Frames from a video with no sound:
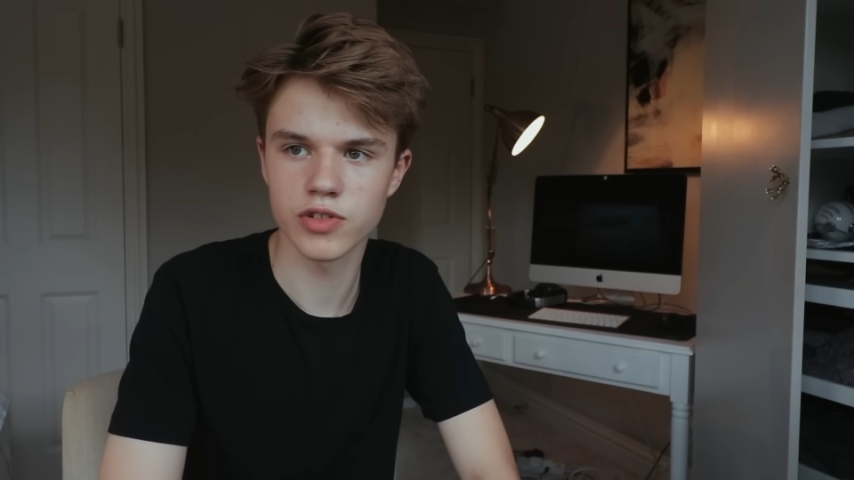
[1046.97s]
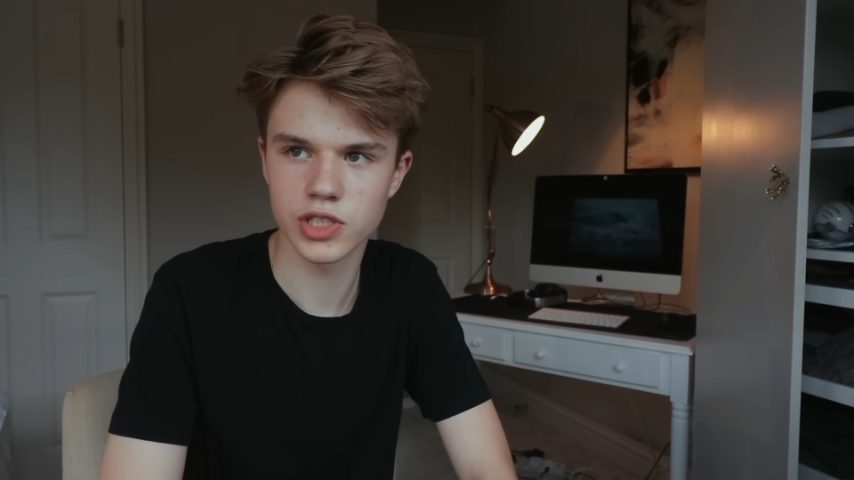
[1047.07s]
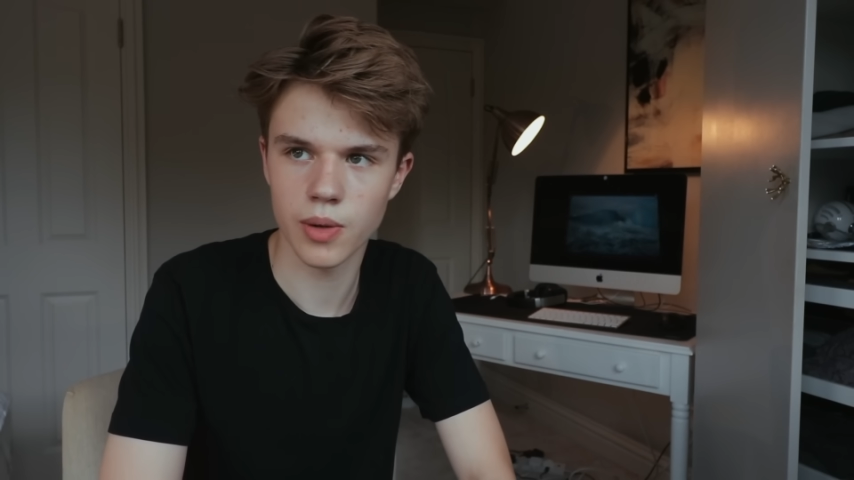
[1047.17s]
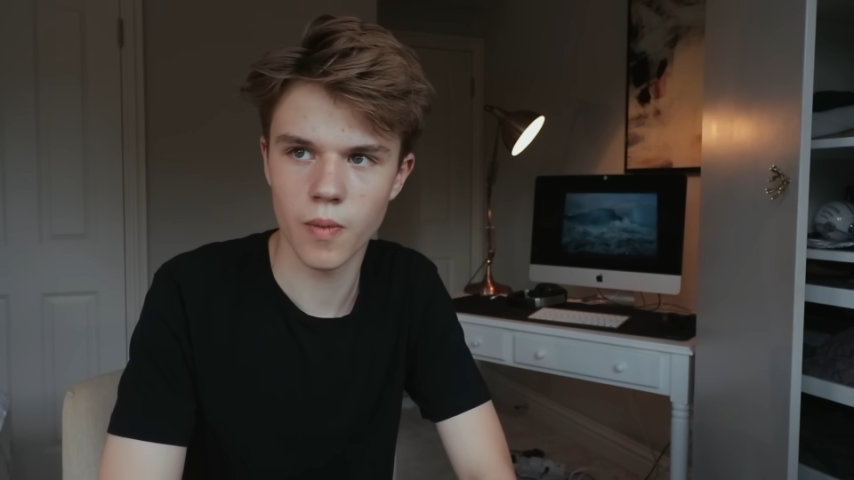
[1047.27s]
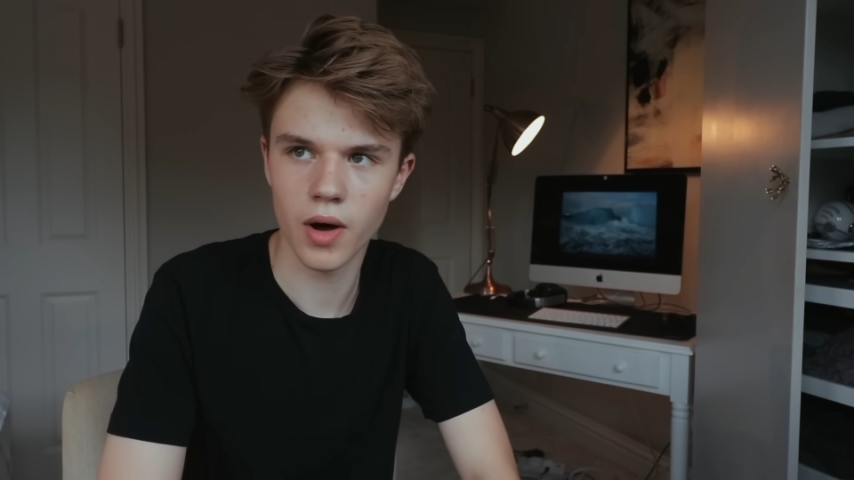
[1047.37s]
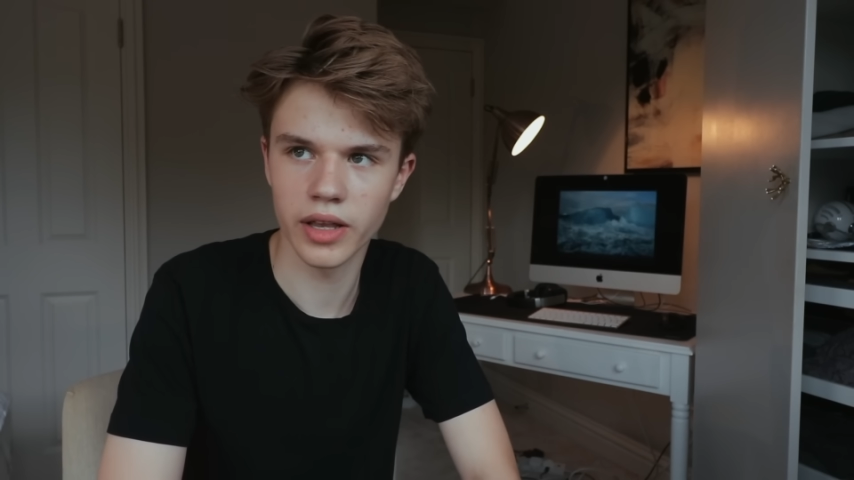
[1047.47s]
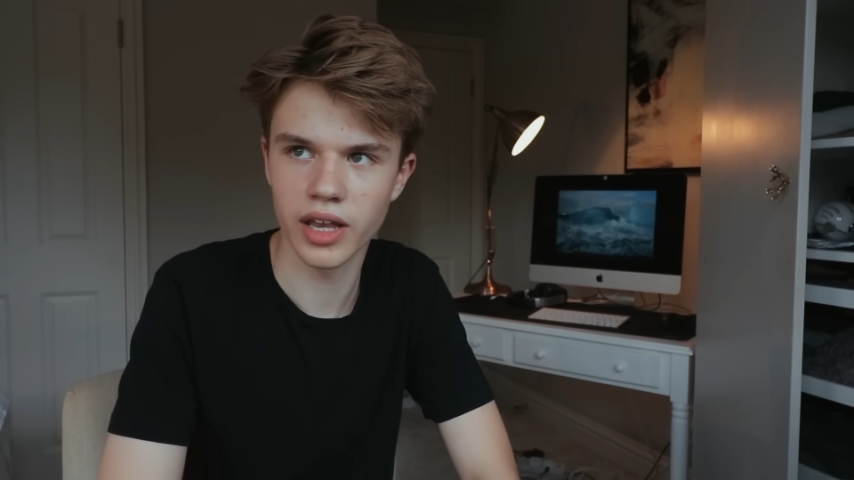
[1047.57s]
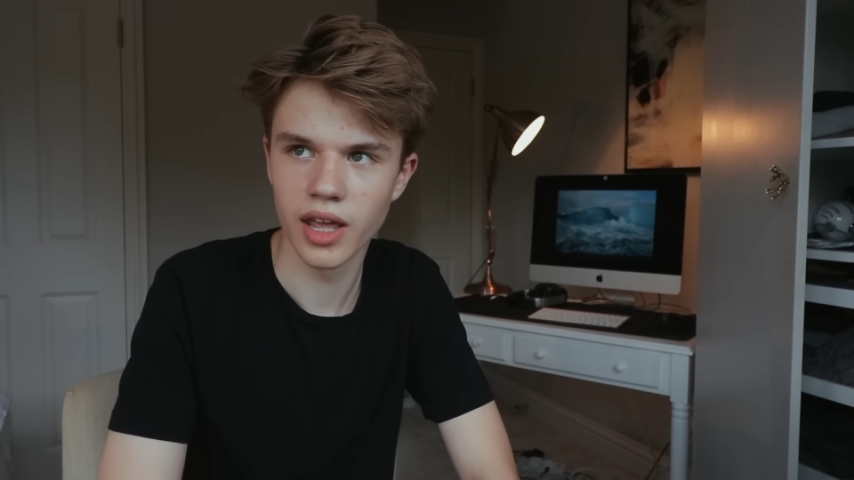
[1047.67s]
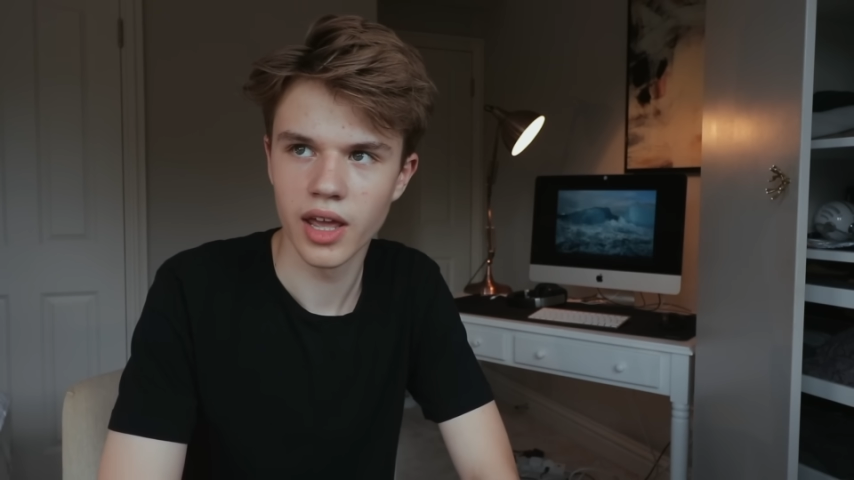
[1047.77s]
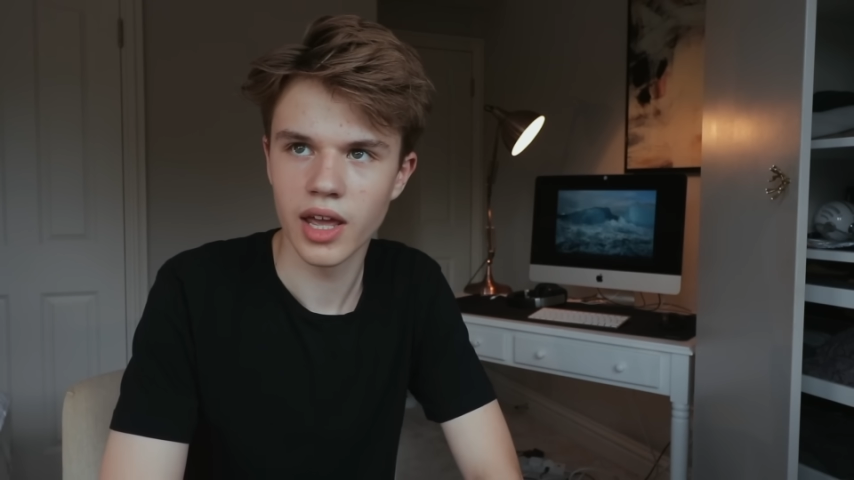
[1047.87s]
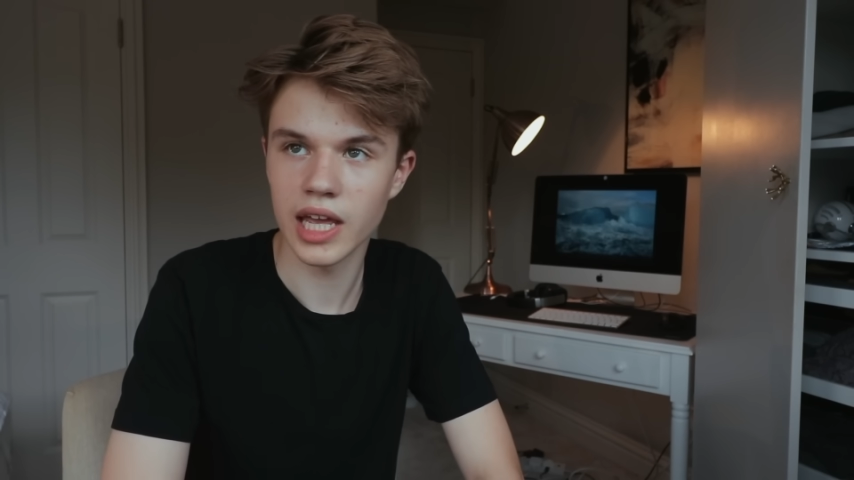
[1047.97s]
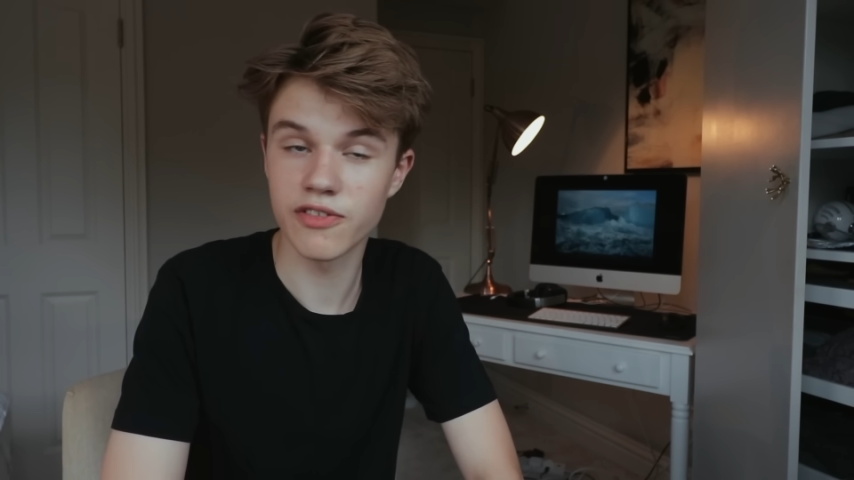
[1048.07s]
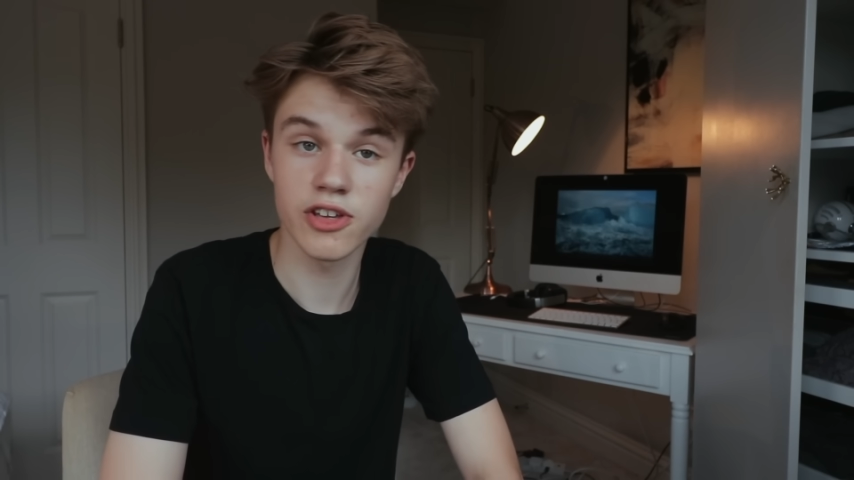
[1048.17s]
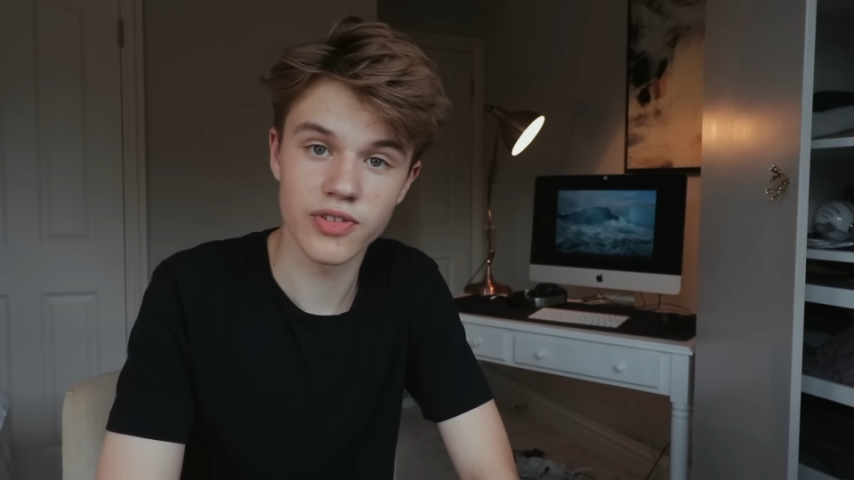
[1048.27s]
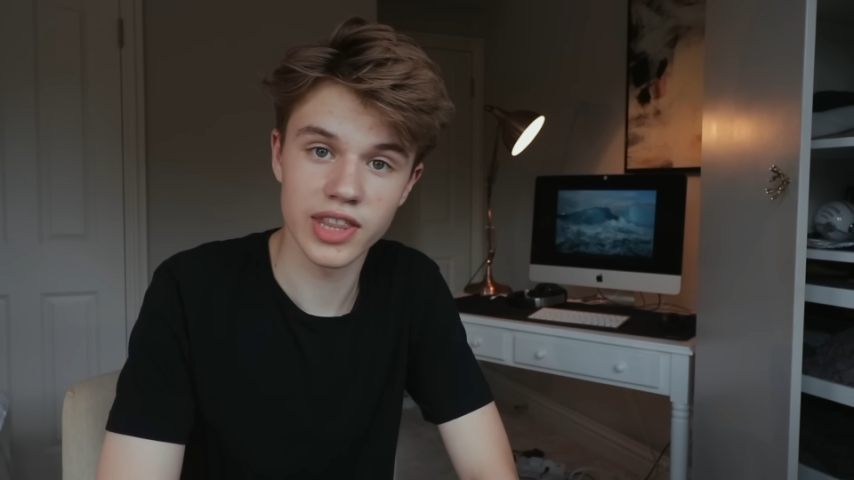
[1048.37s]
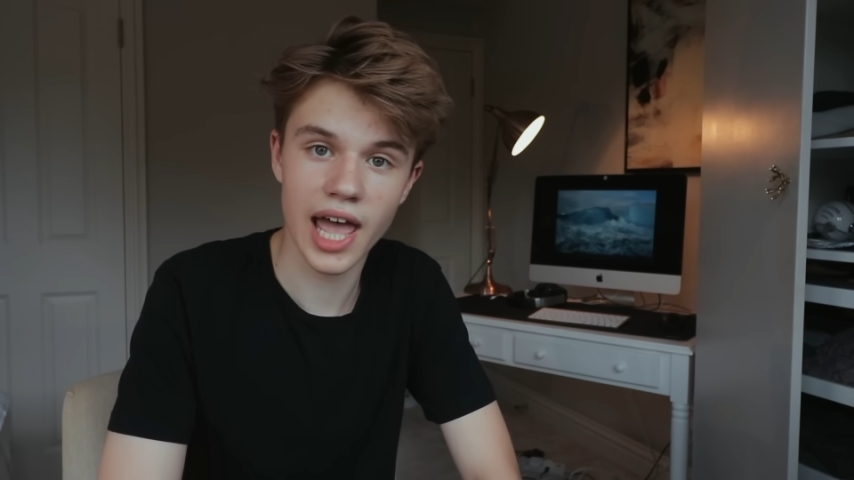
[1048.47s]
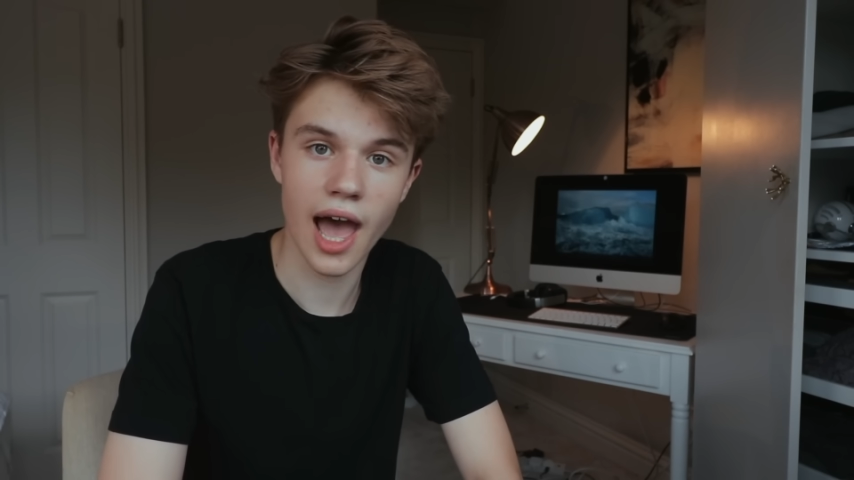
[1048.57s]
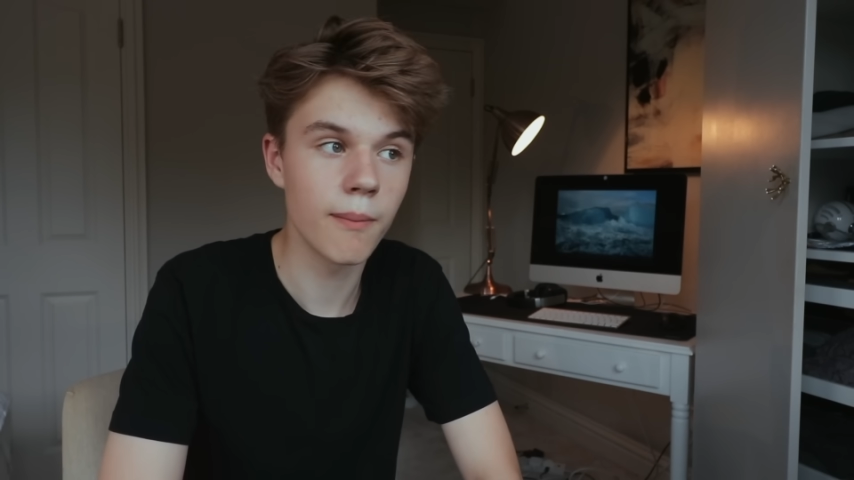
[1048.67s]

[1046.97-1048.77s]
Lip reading: someone, if even that.